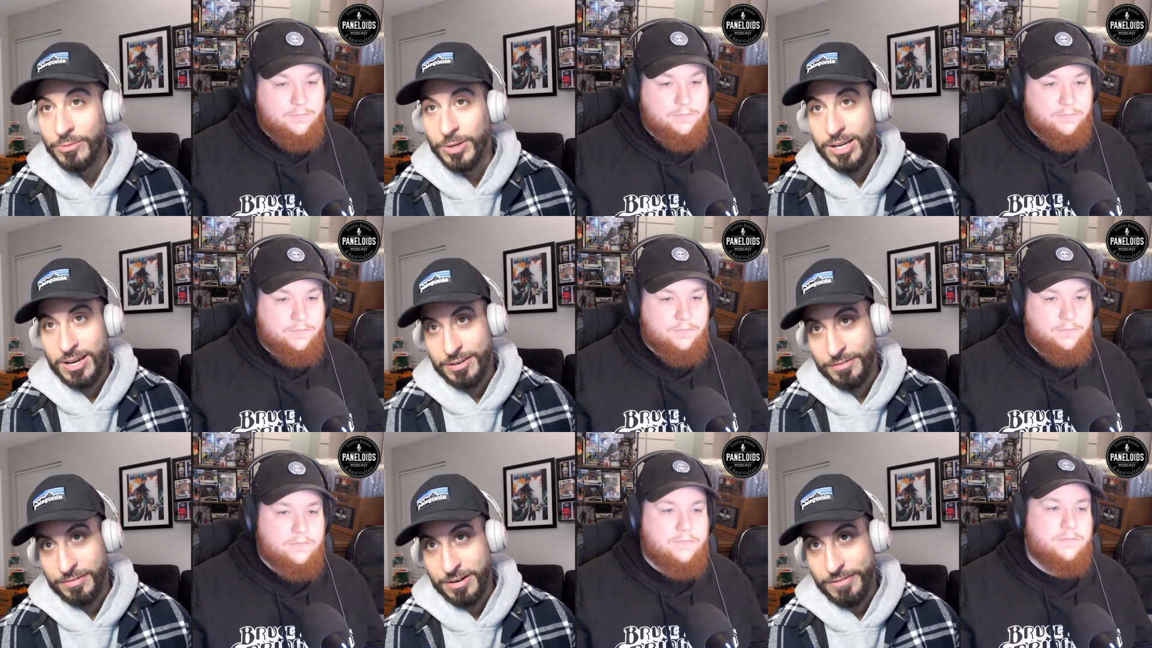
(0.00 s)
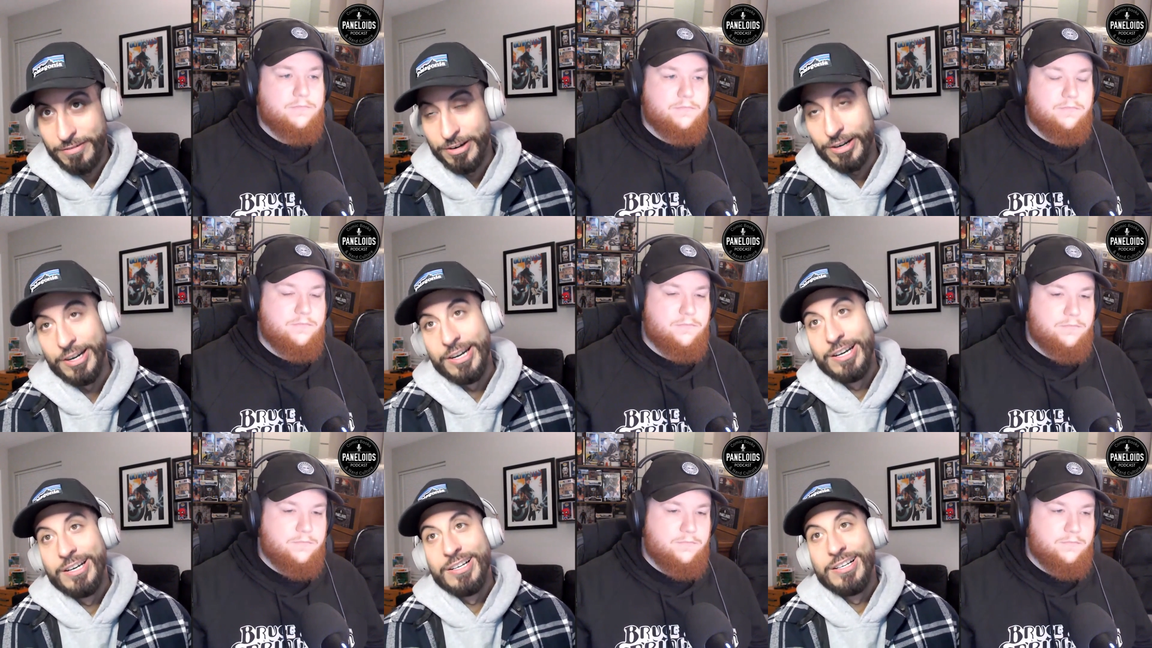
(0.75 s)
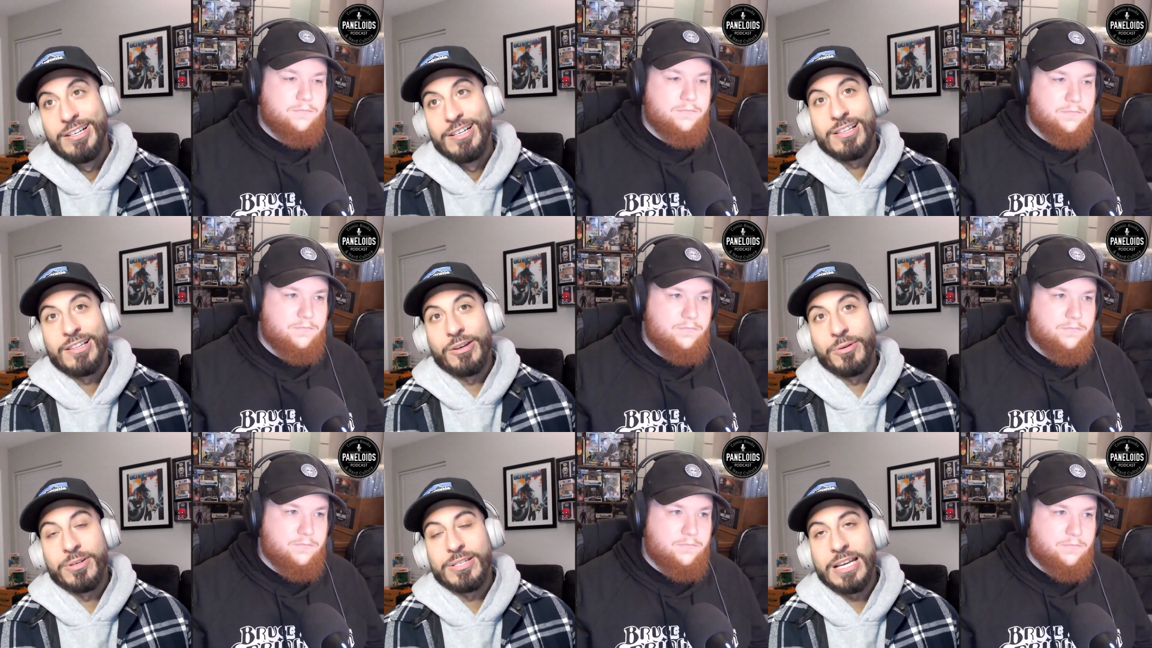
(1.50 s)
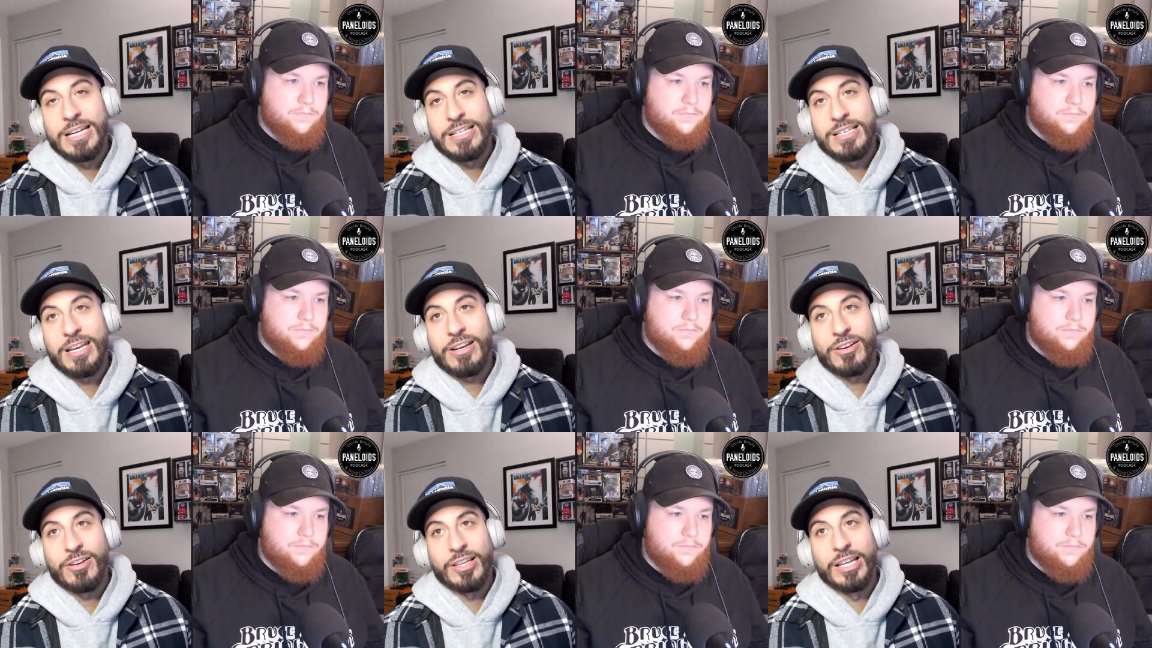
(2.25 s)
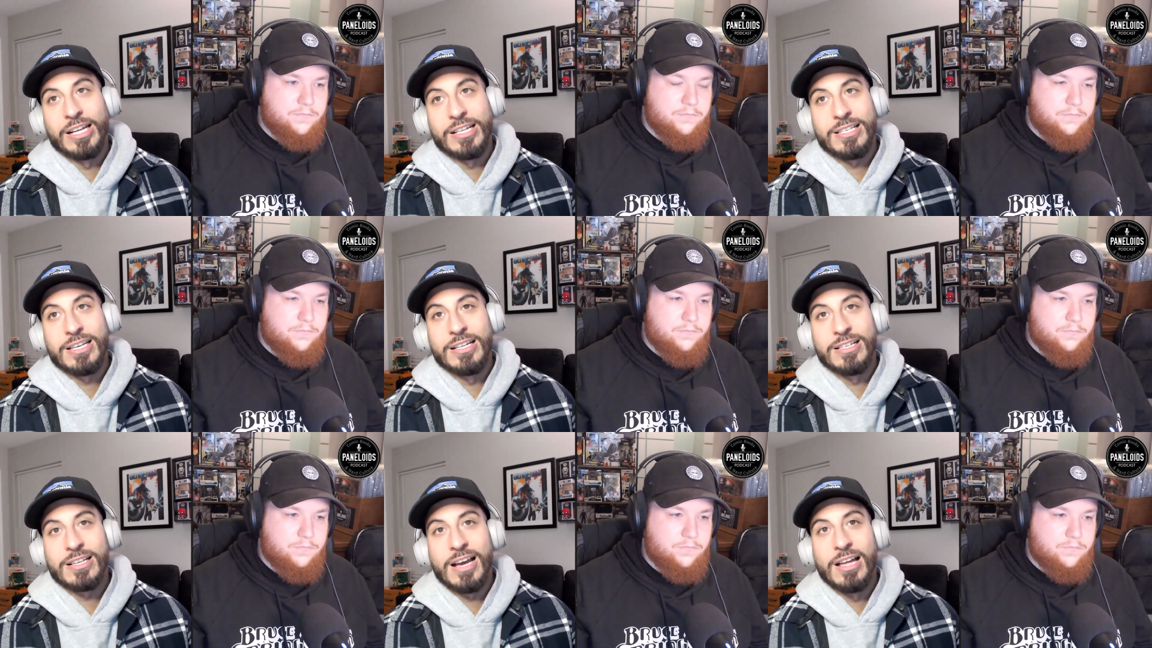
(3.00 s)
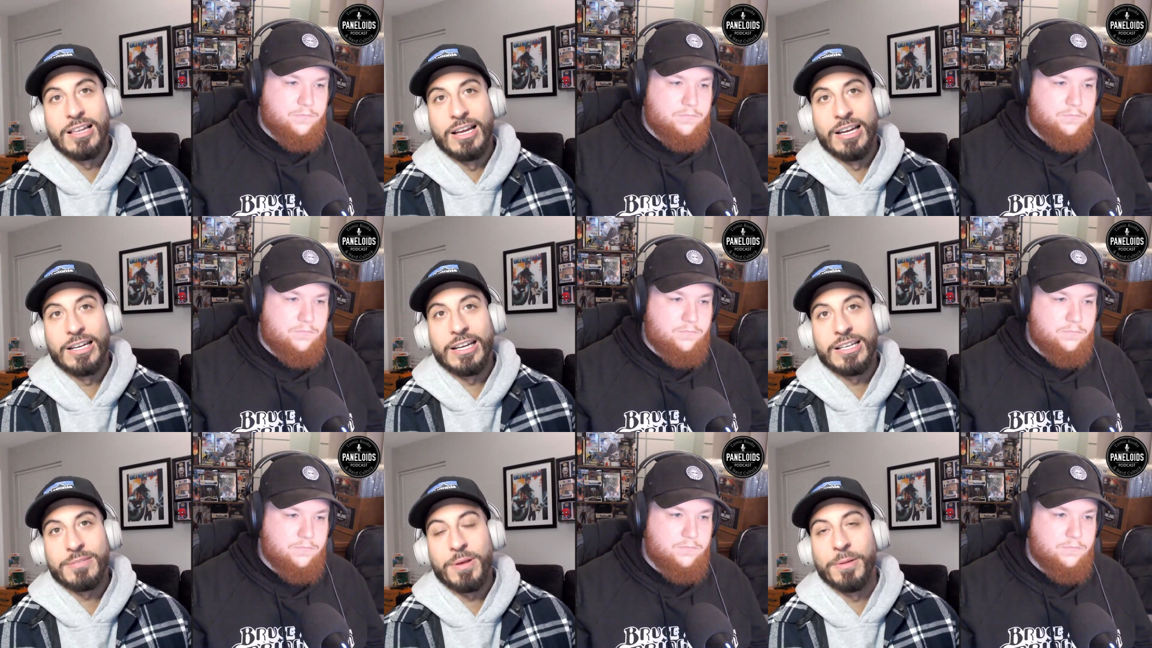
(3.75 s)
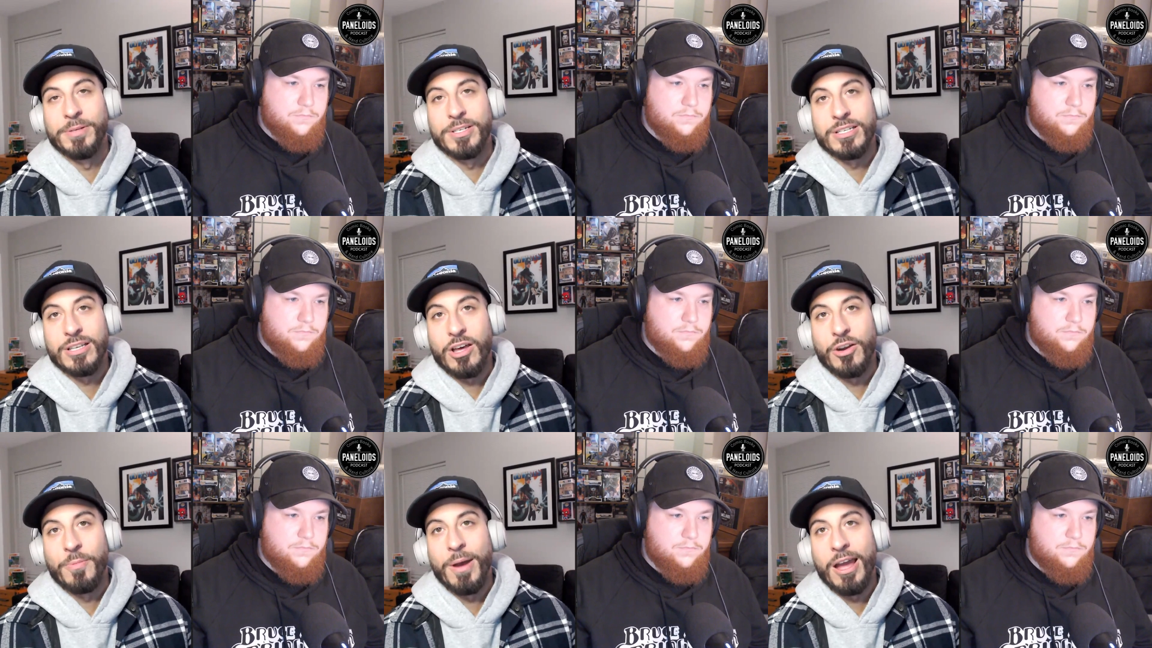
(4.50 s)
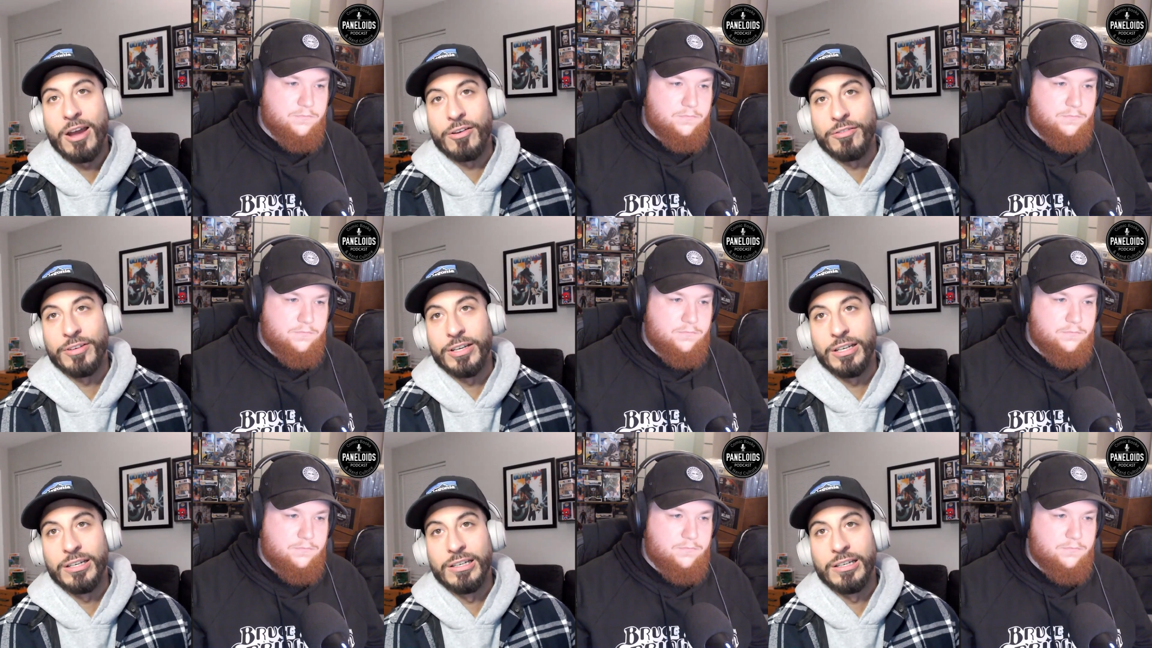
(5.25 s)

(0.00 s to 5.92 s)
Speaker 1: Wakanda Forever, mm. there was a ticker that said Scott Lang has published his autobiography.